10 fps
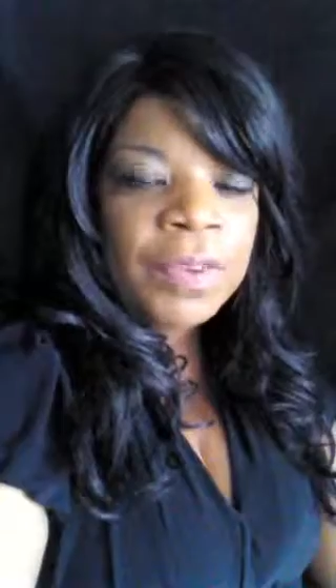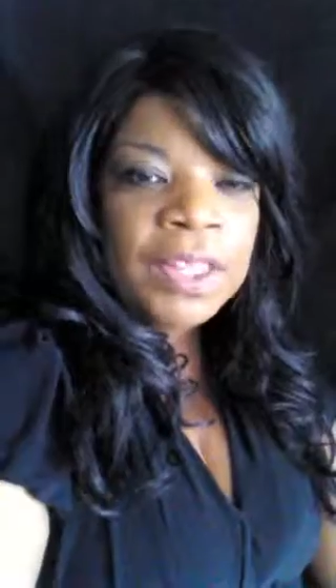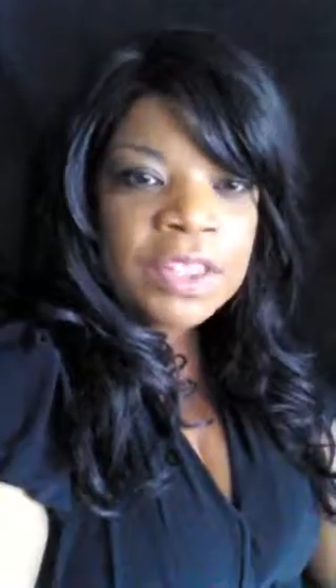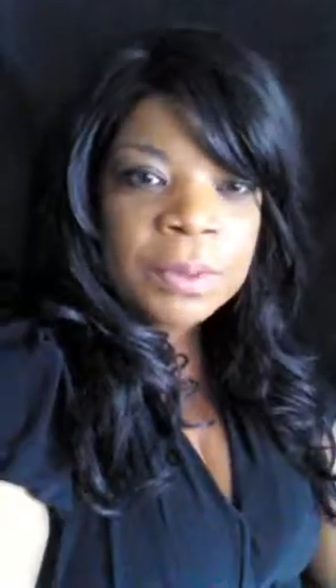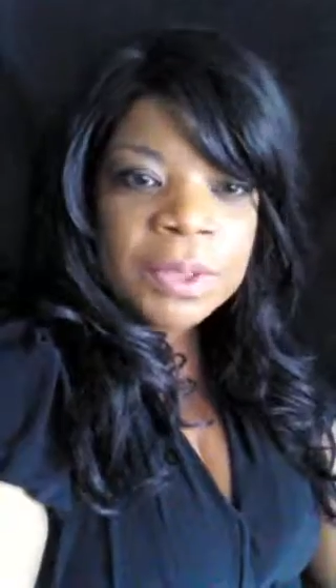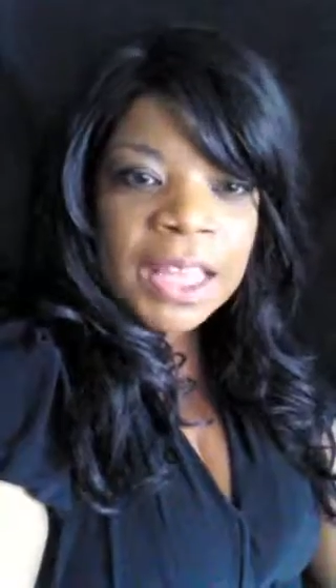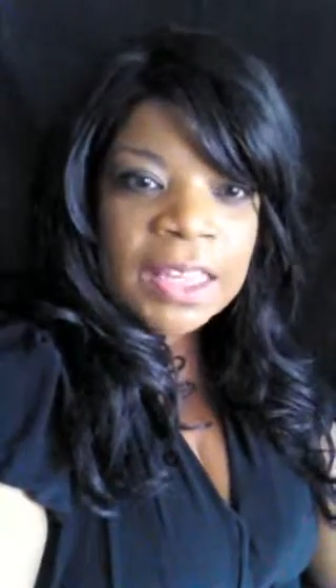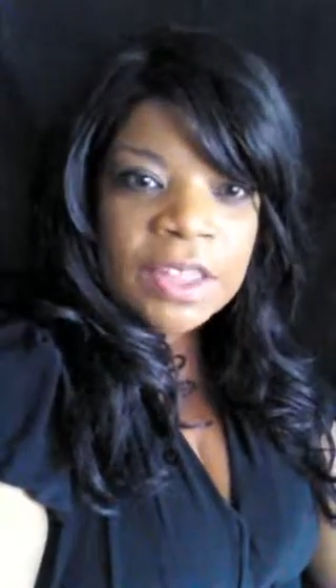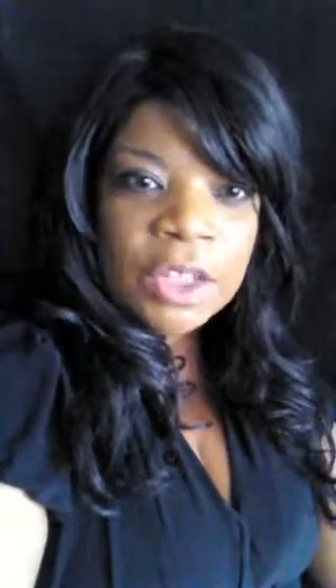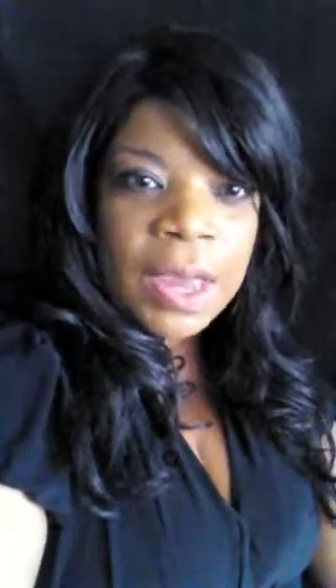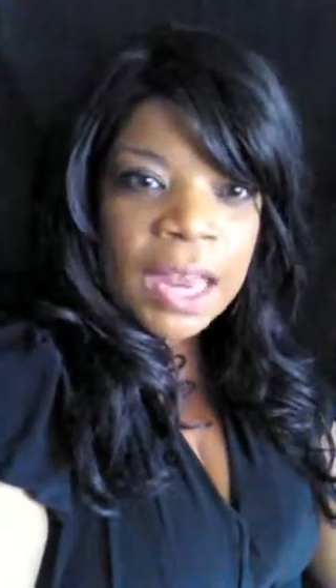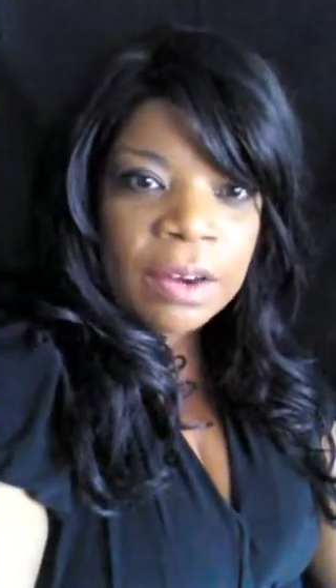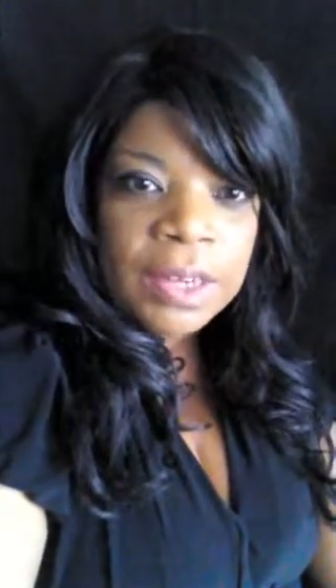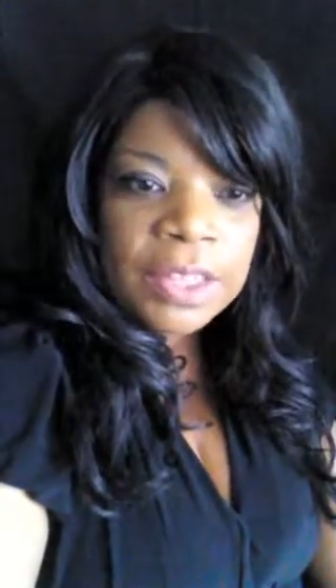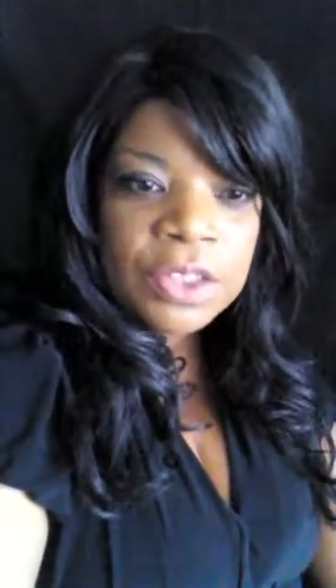Finish some things that you had
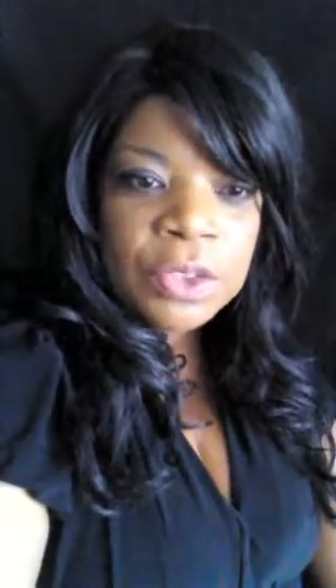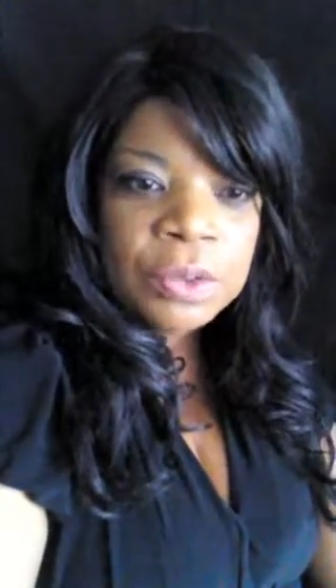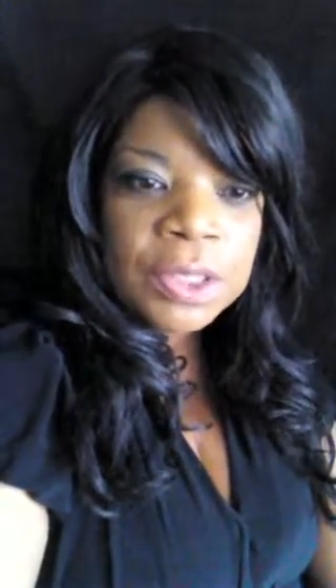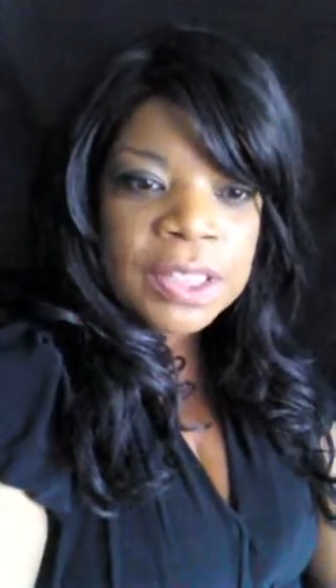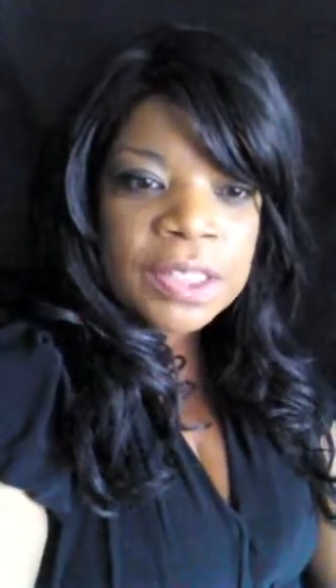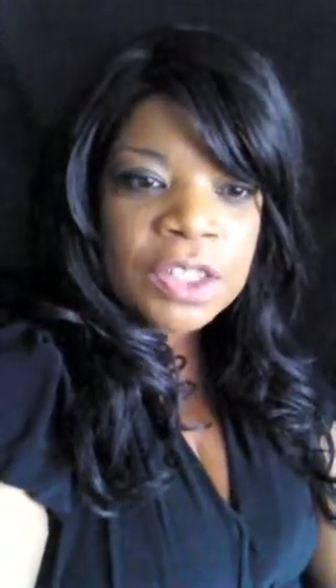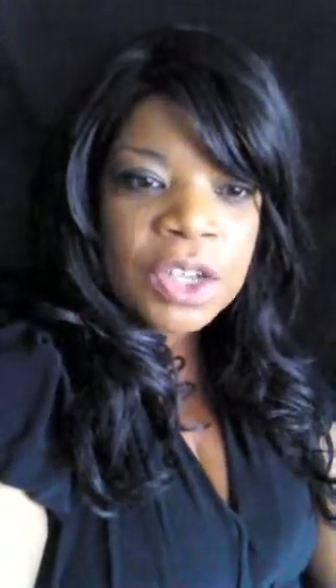on that to-do list.